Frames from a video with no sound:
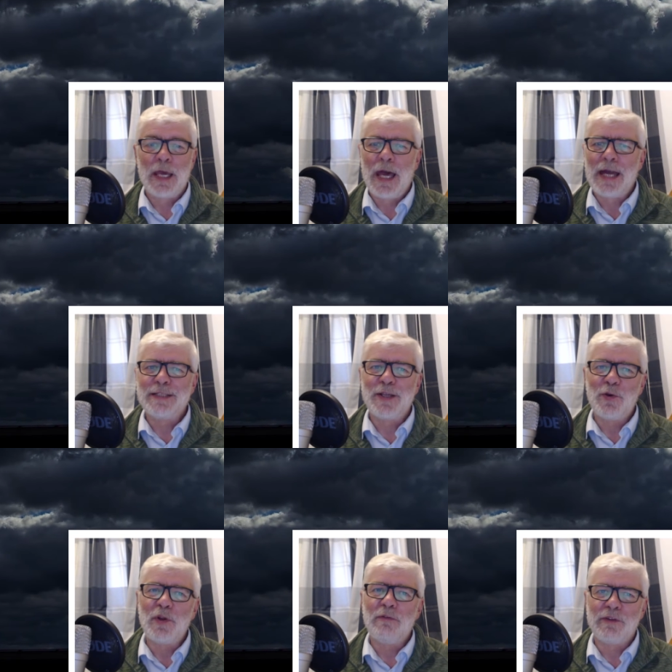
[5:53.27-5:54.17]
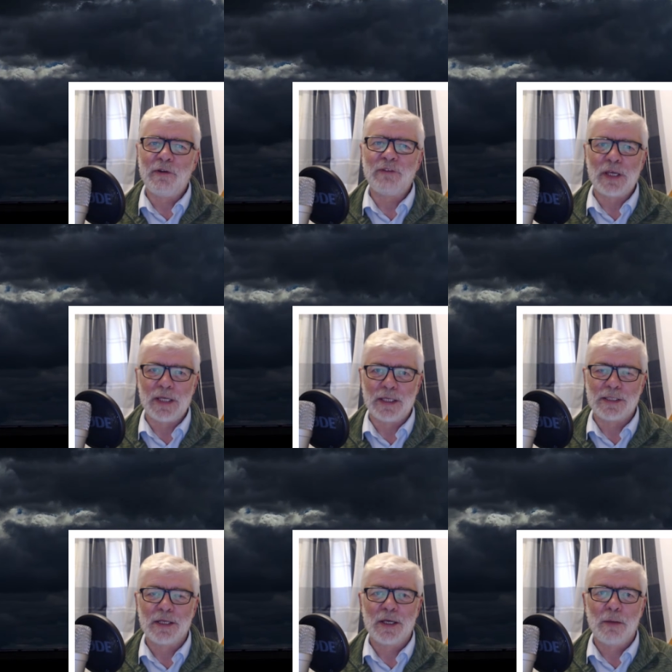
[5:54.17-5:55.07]
I don't know if you've heard,
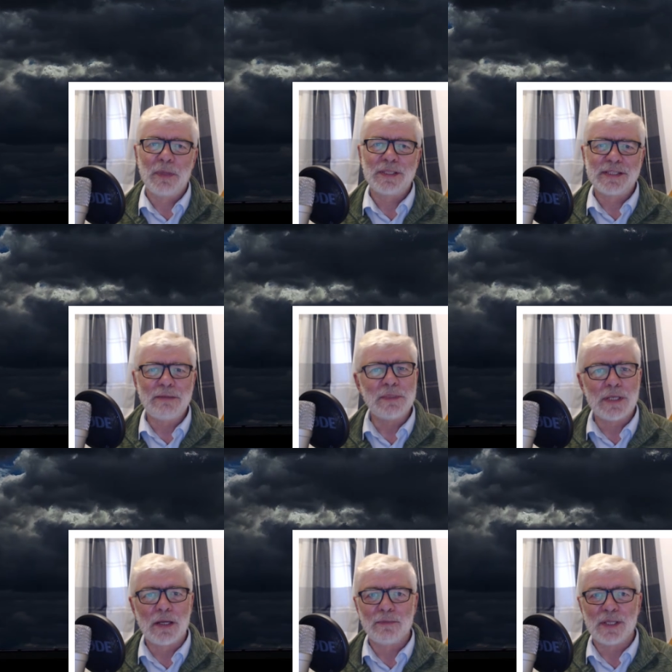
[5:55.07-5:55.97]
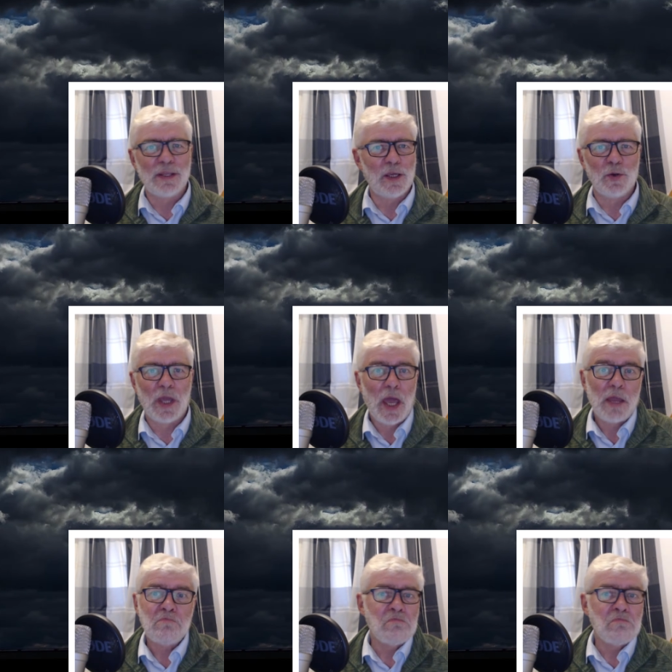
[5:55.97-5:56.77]
but sometimes in the UK